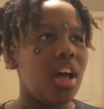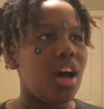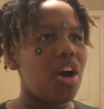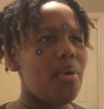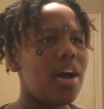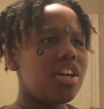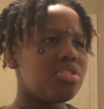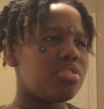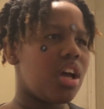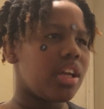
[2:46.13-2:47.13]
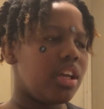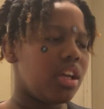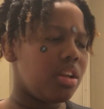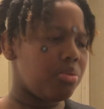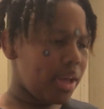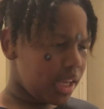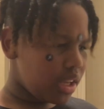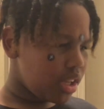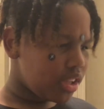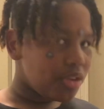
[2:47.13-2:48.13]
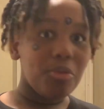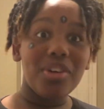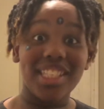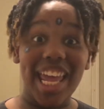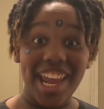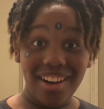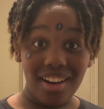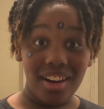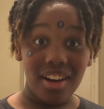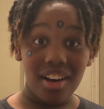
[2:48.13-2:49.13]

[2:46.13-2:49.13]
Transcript: Oh, I heard you talking. Wait, was they here?